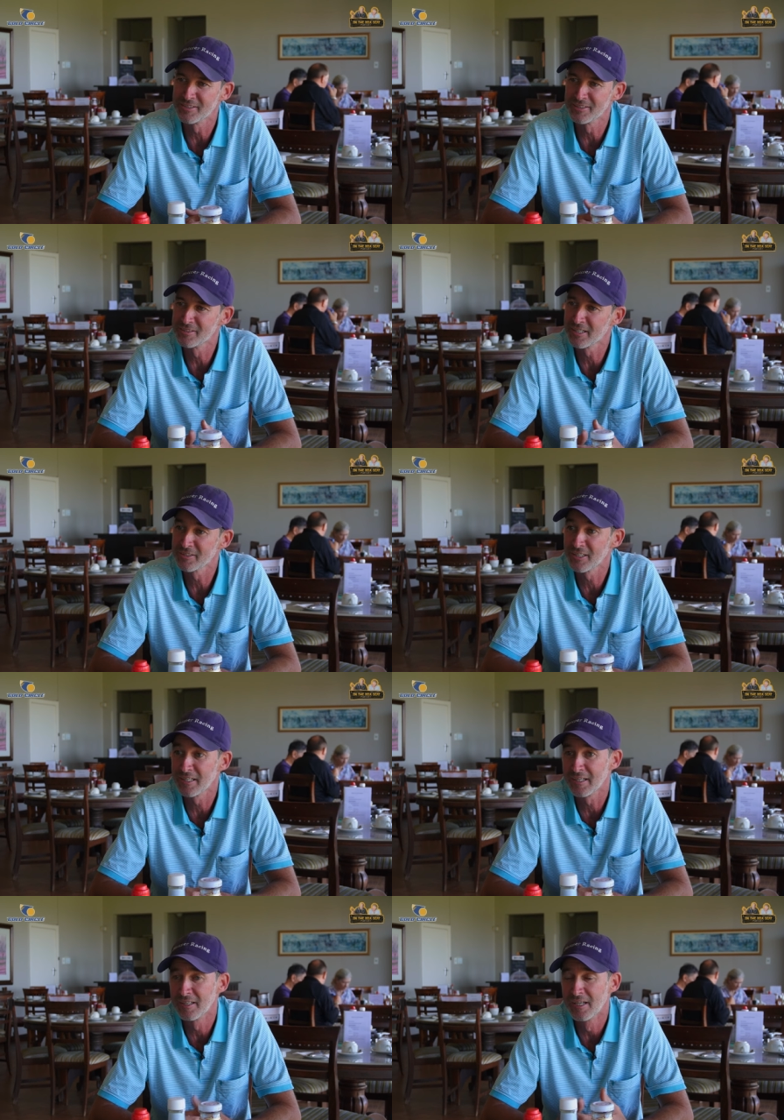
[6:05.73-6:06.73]
And like okay. I say,
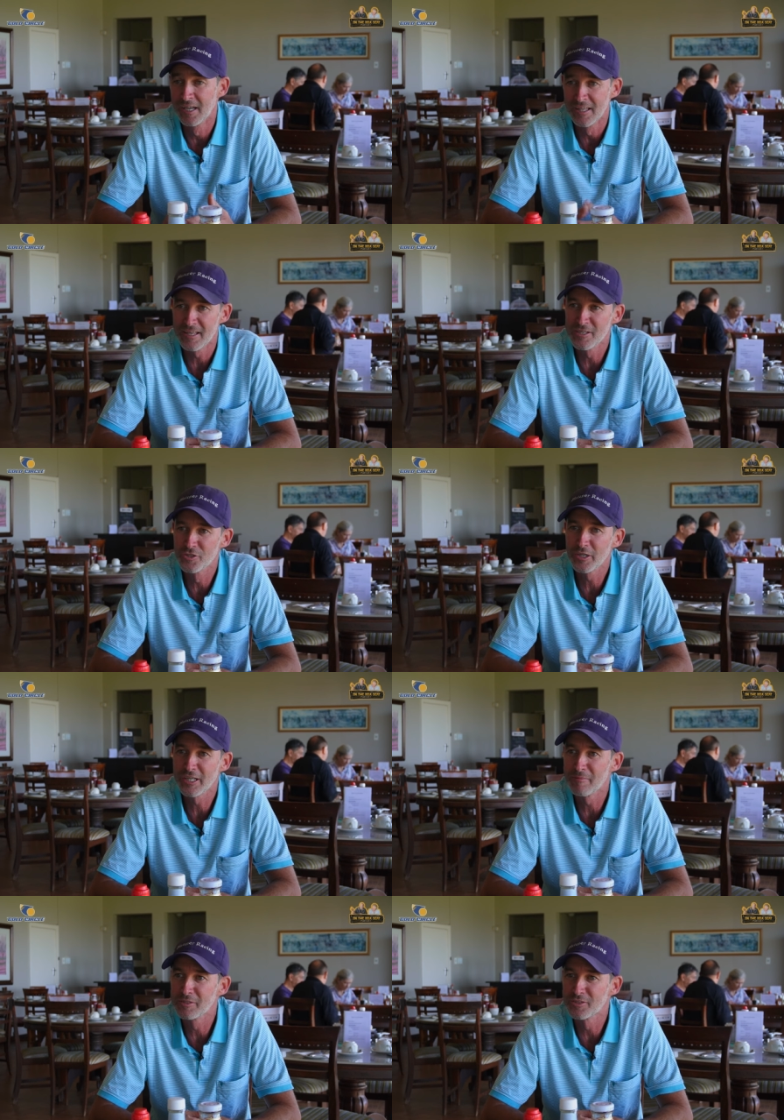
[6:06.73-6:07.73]
they they enjoy
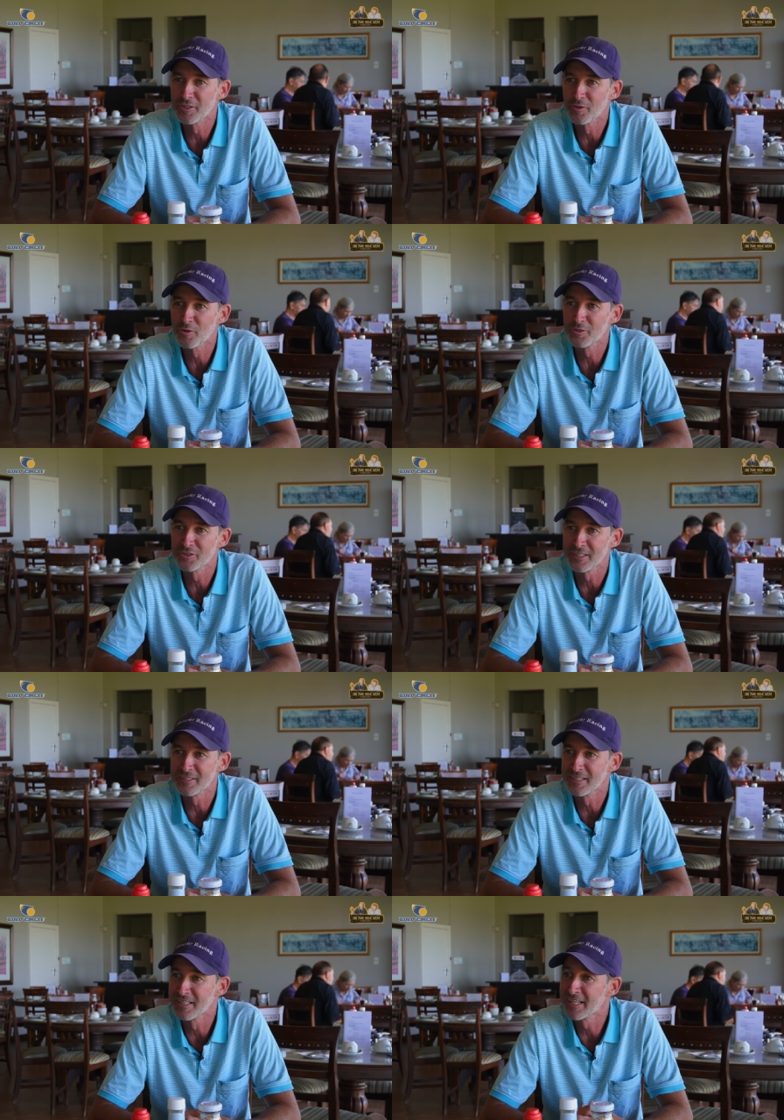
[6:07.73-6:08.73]
coming to the course
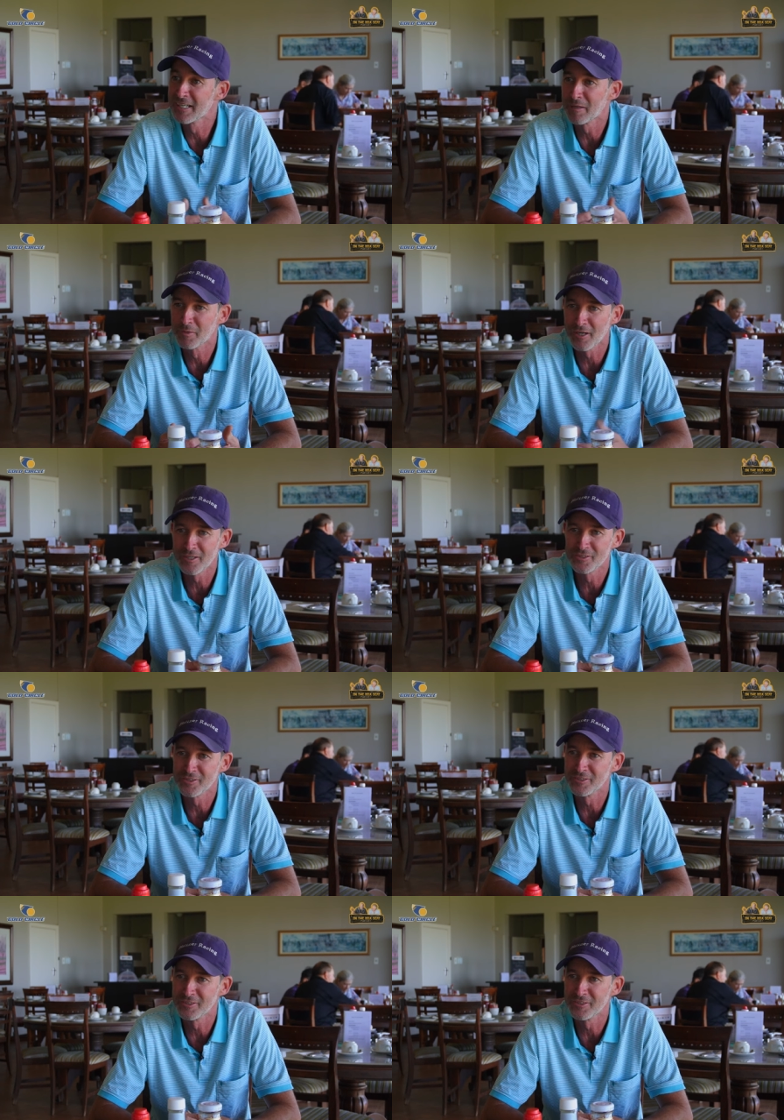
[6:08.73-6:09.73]
and, and getting up close
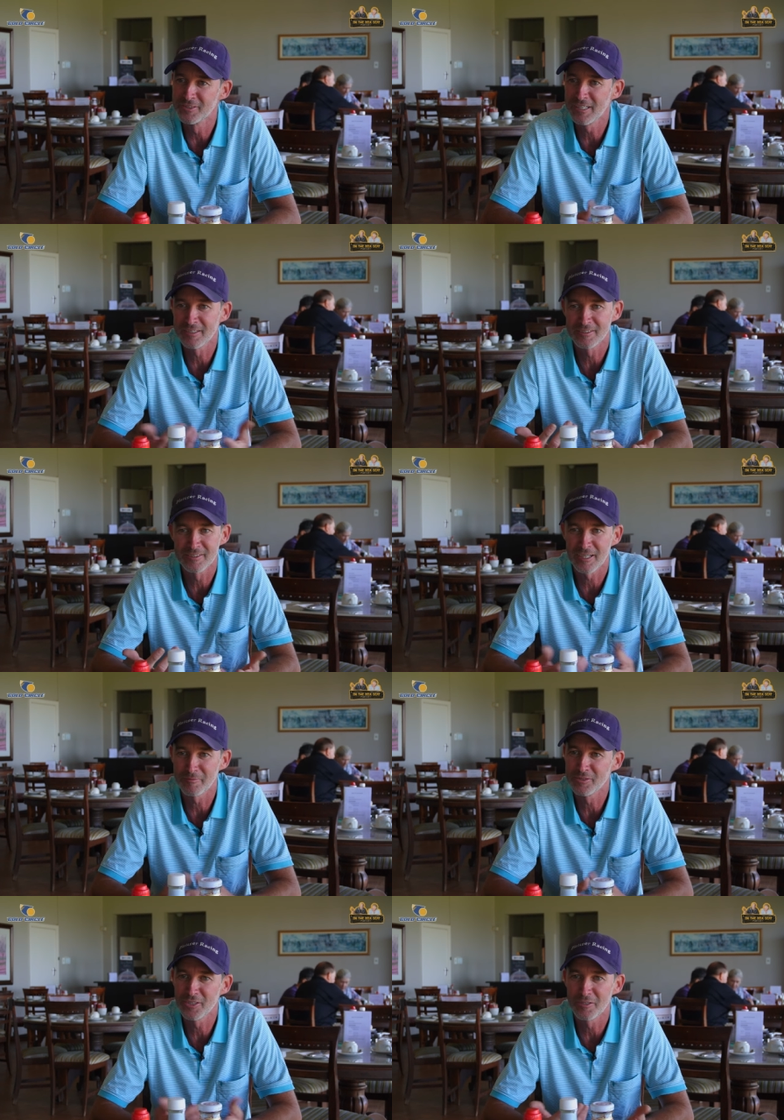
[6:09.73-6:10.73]
to, like,
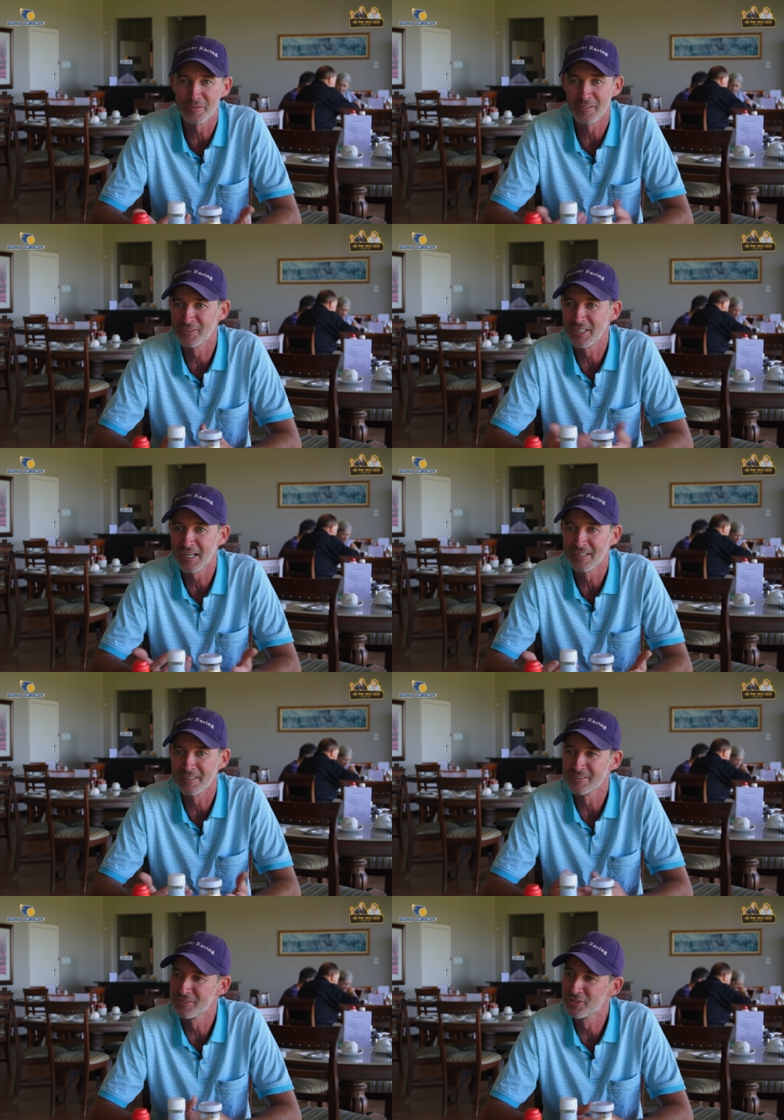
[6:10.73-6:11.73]
like myself when I was young
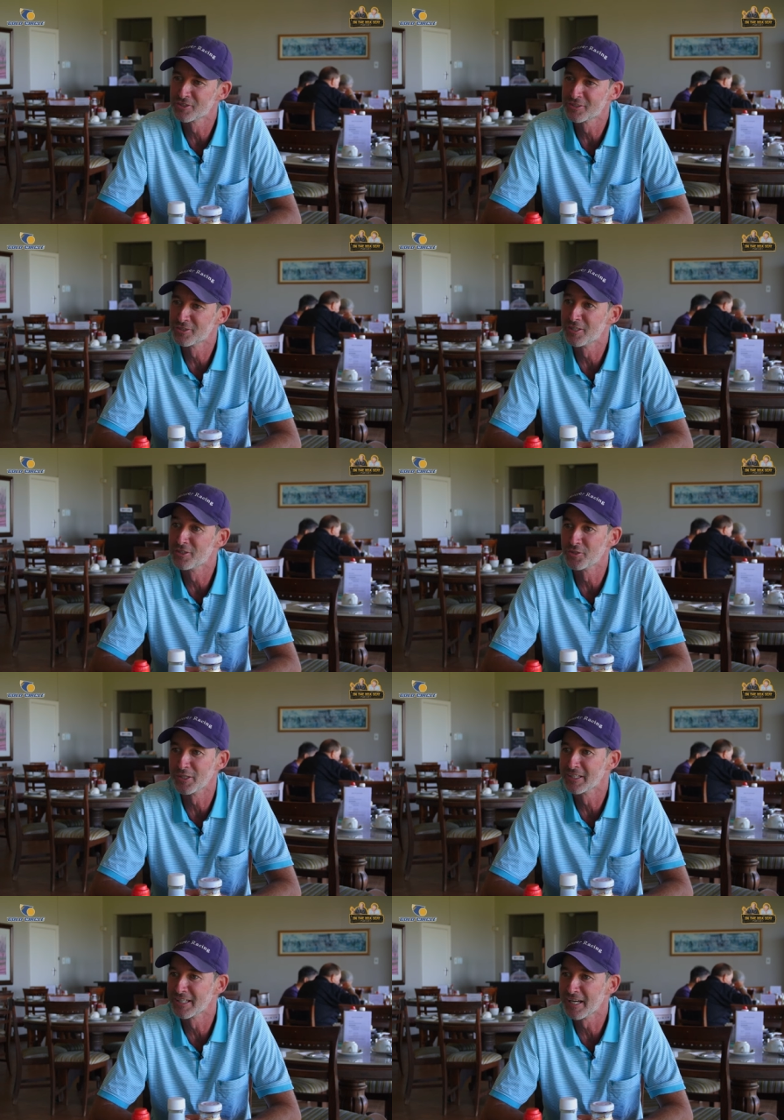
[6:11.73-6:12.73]
and just
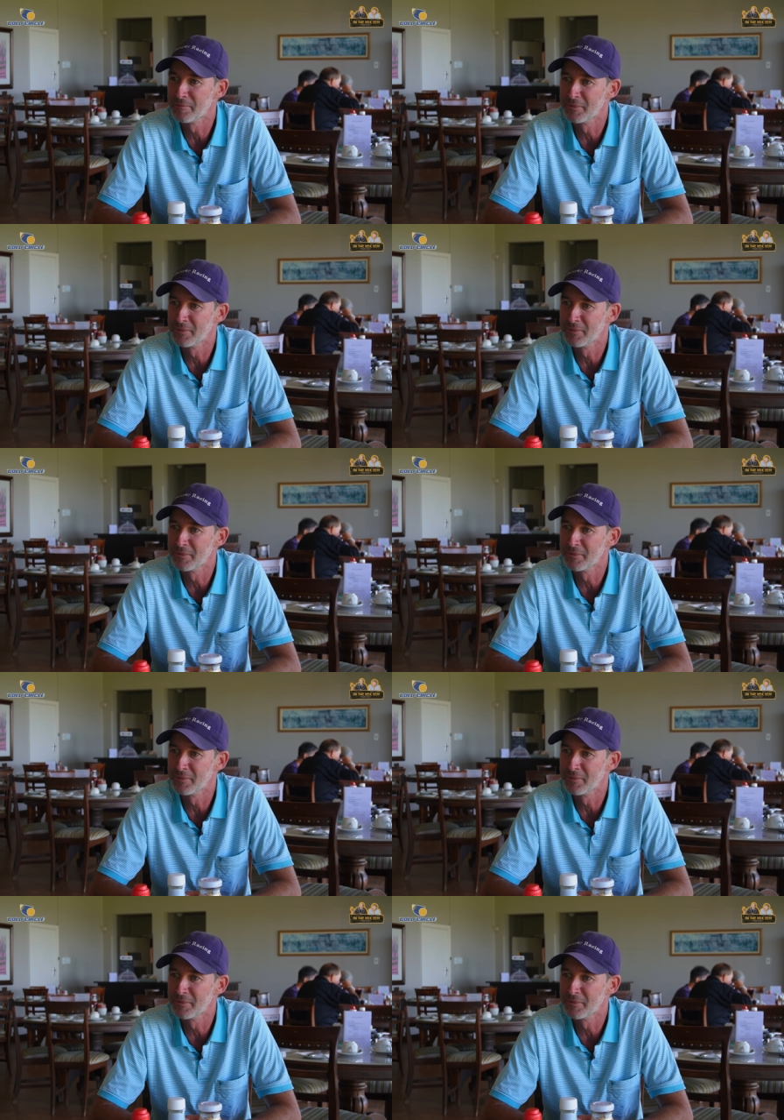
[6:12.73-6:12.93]
enjoying the game.